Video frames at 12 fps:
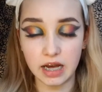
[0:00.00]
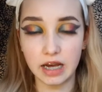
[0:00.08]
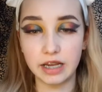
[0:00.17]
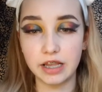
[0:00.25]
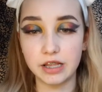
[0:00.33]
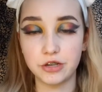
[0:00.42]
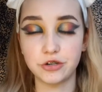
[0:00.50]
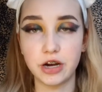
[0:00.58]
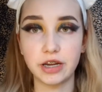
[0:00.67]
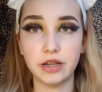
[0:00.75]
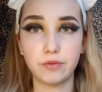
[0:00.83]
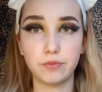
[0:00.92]
I
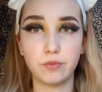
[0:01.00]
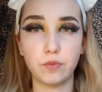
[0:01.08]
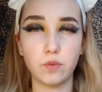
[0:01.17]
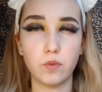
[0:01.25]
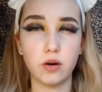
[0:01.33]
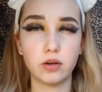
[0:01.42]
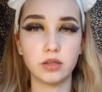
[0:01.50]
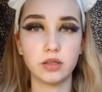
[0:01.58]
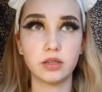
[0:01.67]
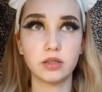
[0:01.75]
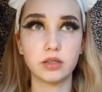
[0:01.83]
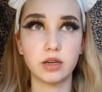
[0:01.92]
tried it
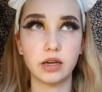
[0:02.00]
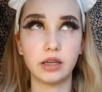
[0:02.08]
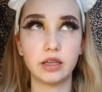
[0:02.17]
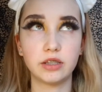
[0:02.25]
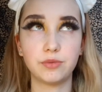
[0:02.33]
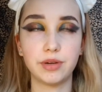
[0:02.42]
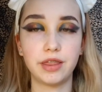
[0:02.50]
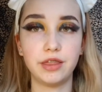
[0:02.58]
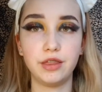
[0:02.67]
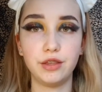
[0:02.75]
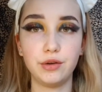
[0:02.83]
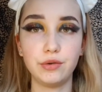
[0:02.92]
once, I guess, with
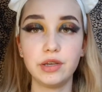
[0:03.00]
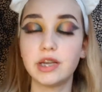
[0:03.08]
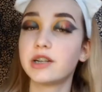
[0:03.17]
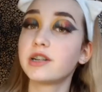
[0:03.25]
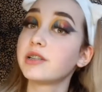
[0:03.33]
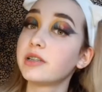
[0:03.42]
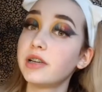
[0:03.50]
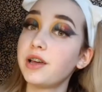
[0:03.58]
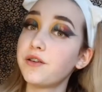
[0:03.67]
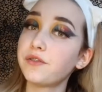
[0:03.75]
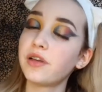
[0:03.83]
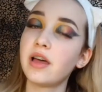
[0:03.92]
New Year's
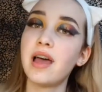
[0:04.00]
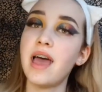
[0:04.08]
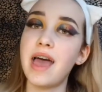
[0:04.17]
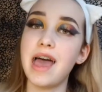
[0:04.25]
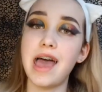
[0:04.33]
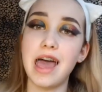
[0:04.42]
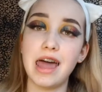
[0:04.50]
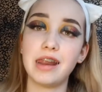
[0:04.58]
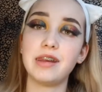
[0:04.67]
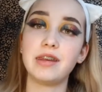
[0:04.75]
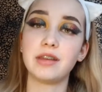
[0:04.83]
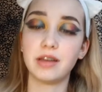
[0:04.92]
Eve,
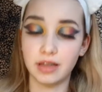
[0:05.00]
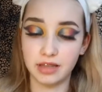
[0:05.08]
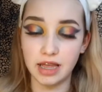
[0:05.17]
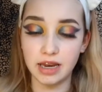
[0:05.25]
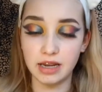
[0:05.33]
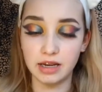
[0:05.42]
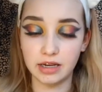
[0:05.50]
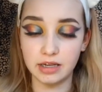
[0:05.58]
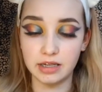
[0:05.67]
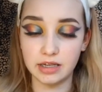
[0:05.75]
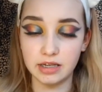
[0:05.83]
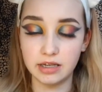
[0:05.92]
and then I
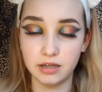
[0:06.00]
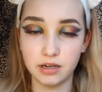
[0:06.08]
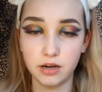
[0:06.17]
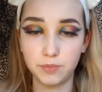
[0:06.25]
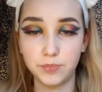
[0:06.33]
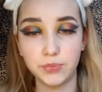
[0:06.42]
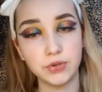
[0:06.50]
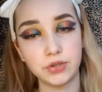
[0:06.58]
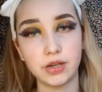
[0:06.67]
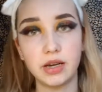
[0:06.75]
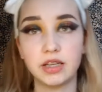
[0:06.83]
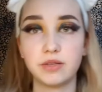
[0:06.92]
did not
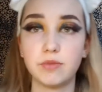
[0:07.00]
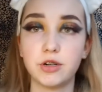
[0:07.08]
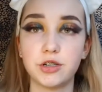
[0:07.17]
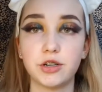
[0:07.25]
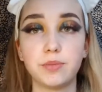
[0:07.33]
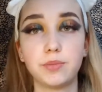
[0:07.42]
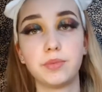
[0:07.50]
put as much